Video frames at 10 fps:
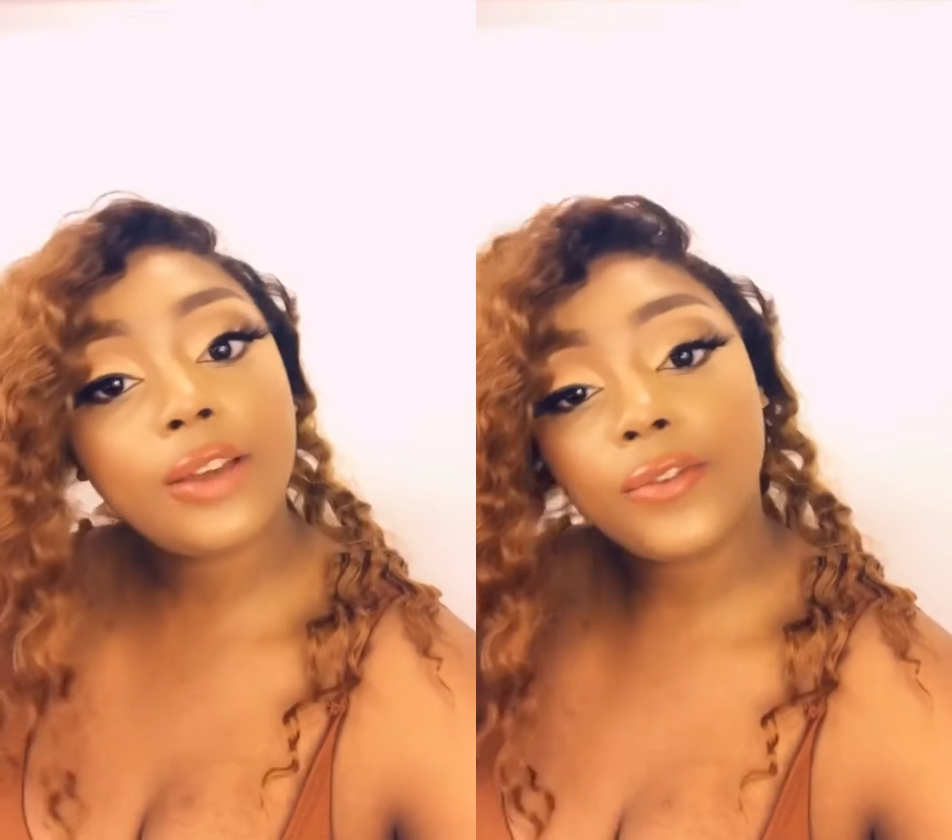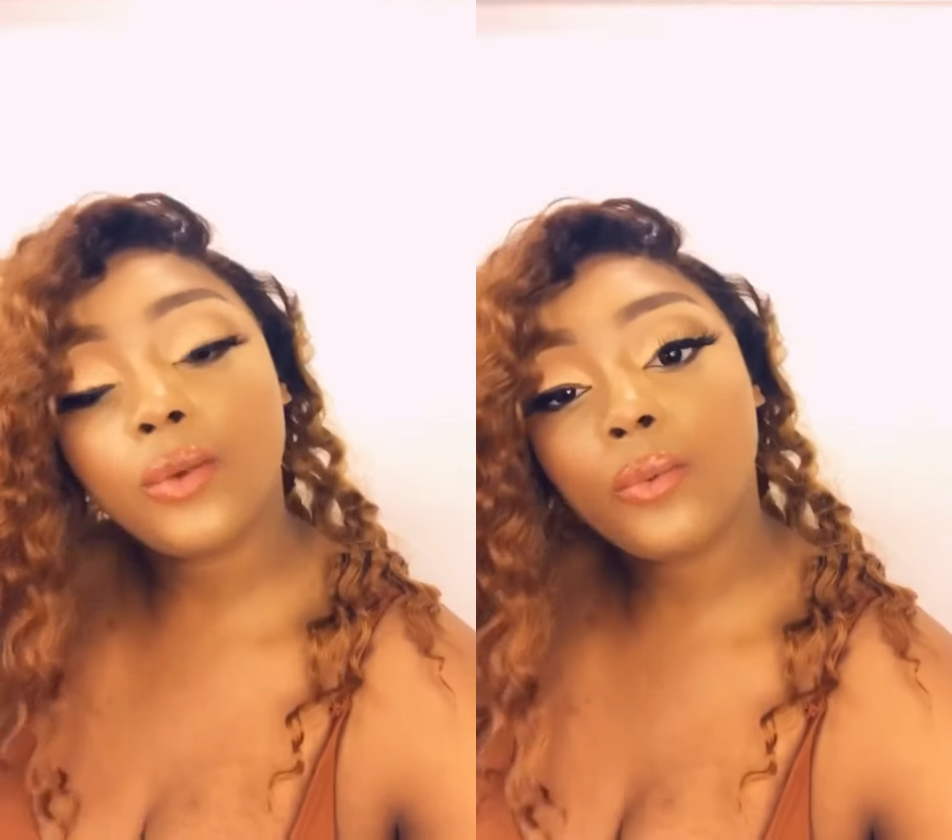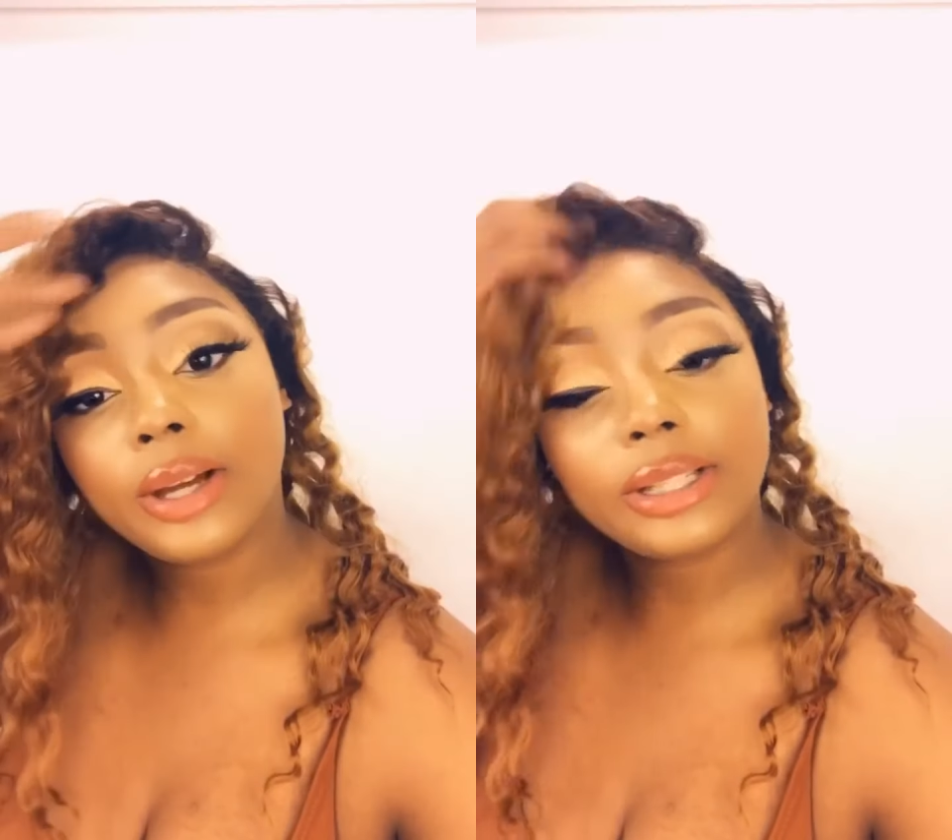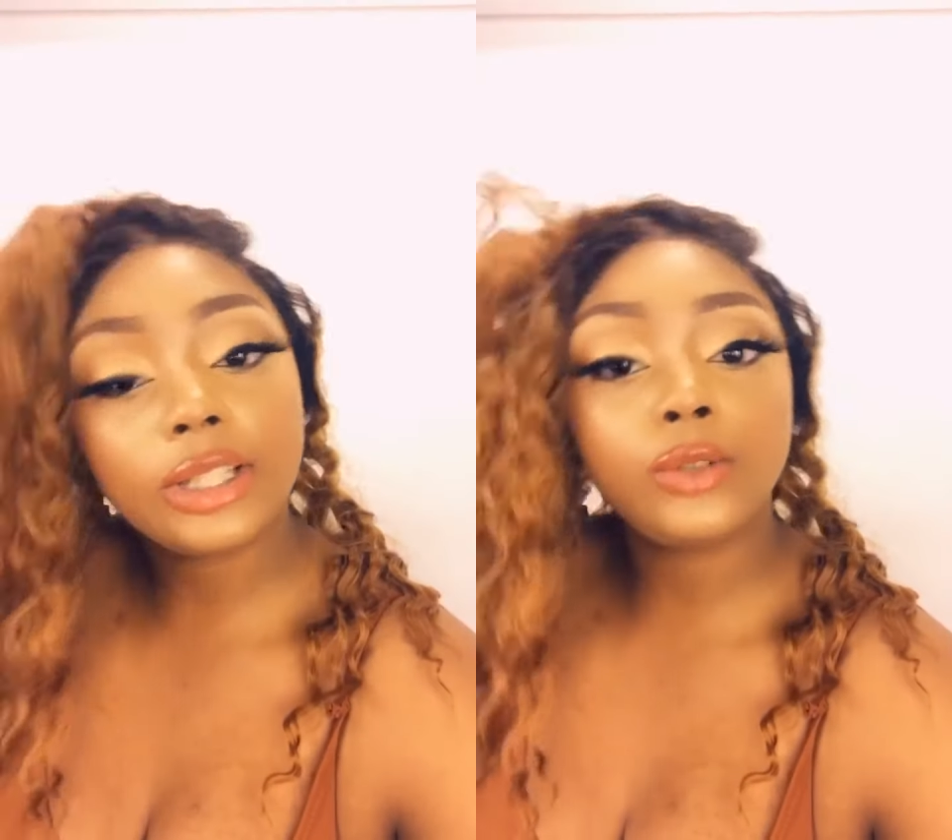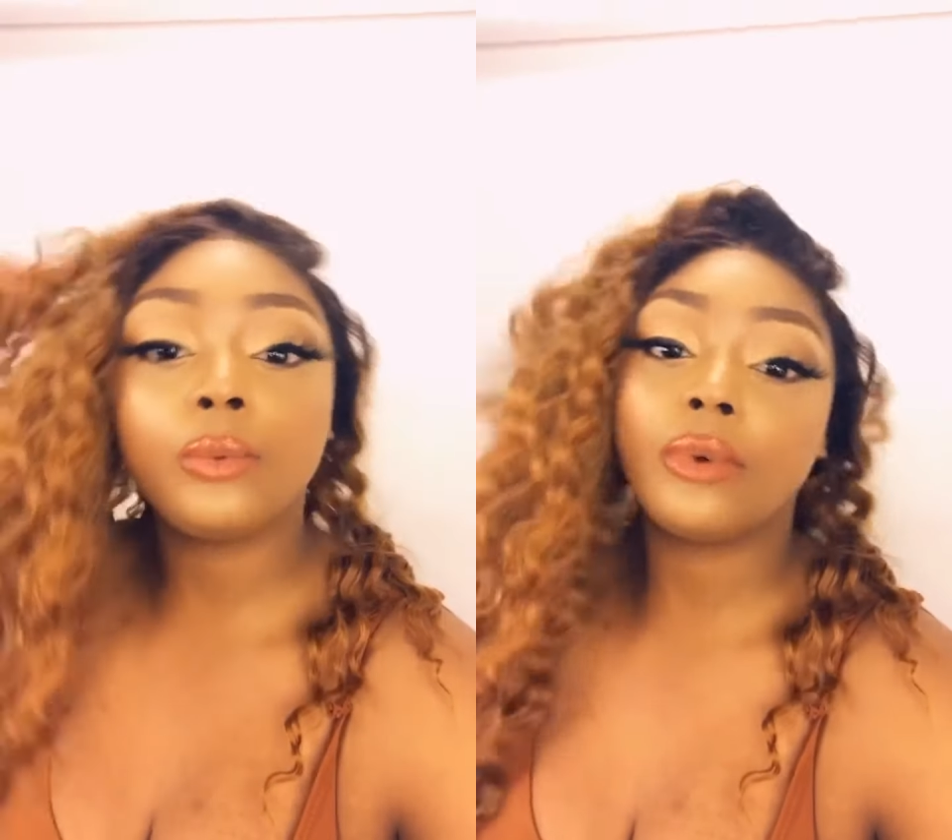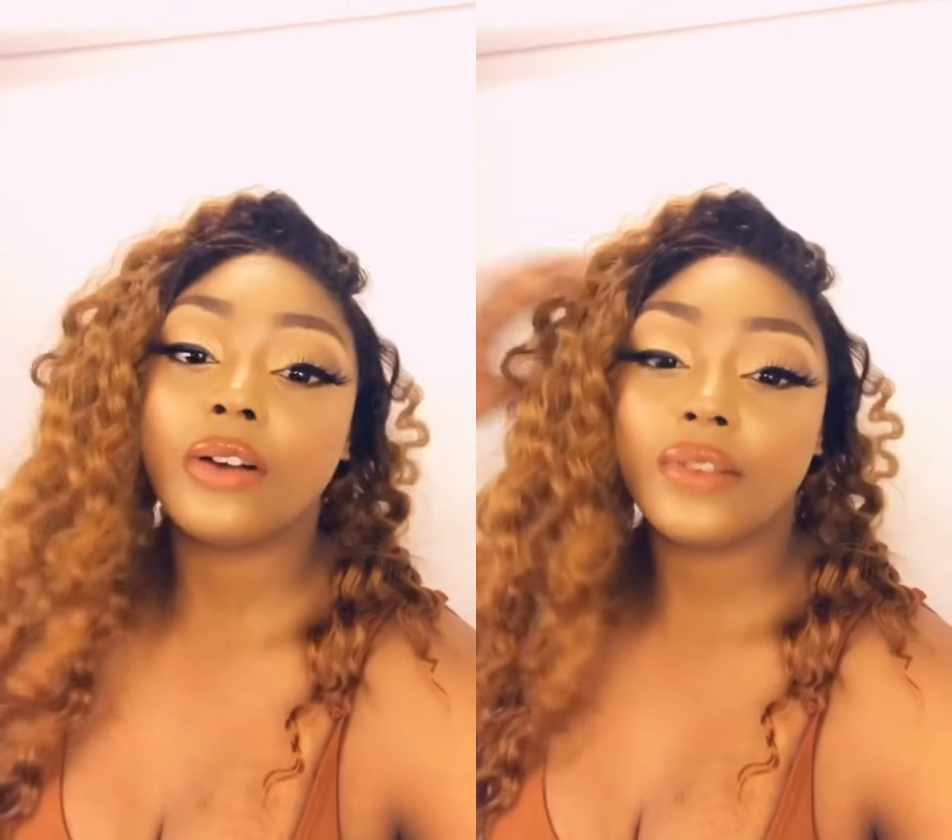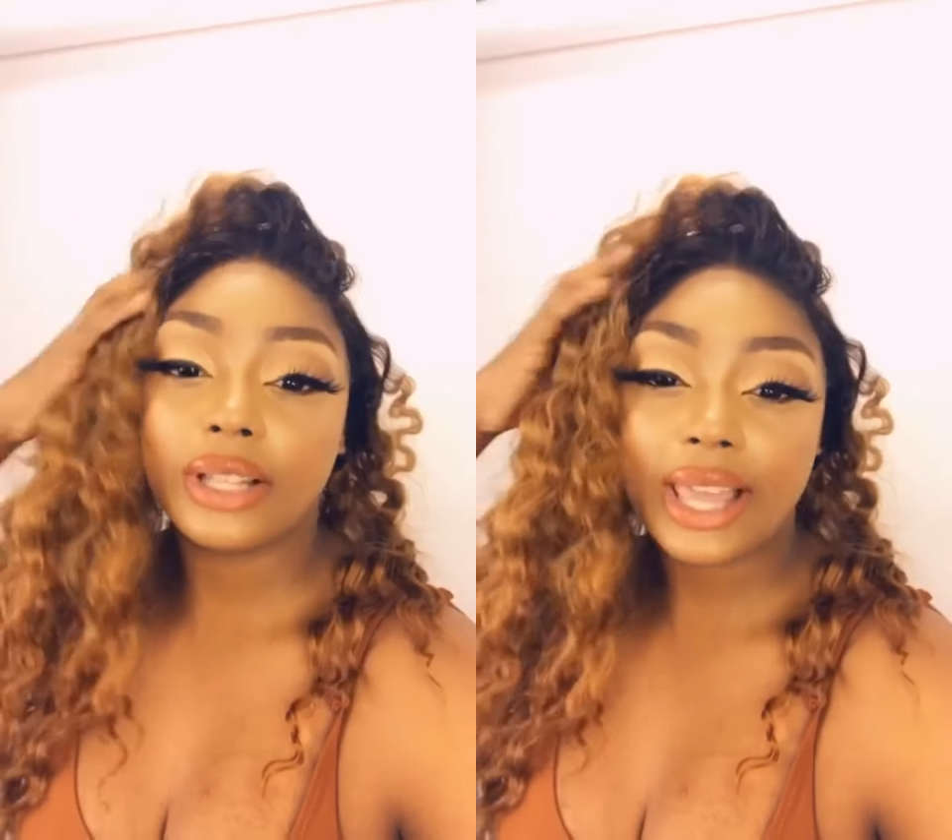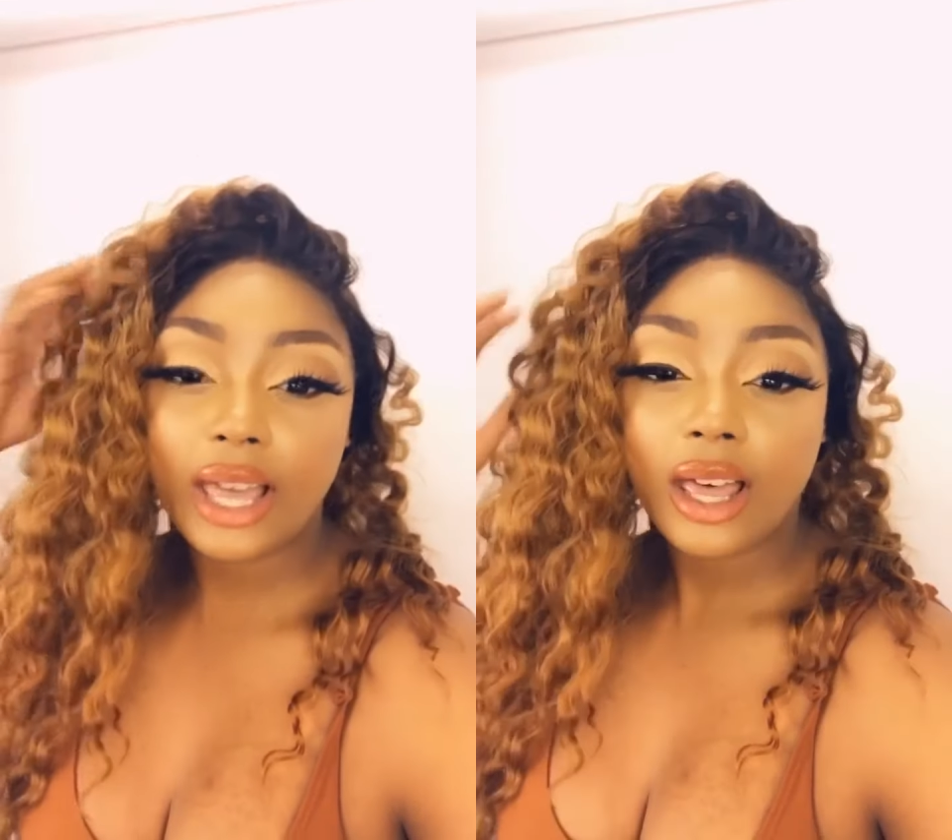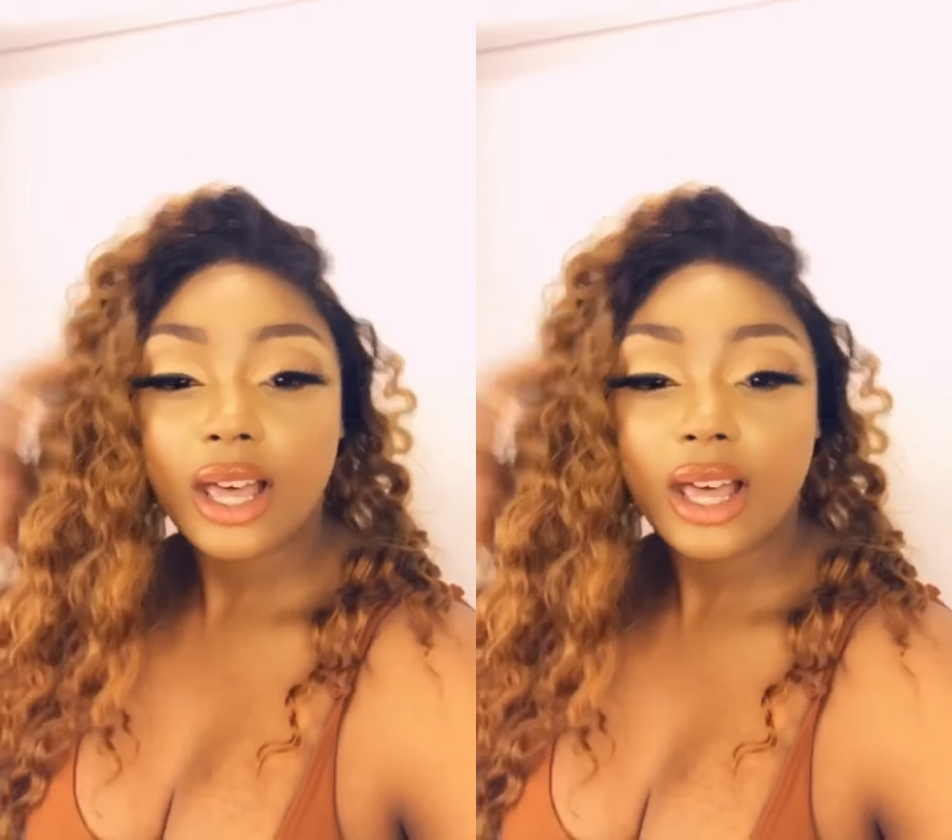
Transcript: If you want to do more of a like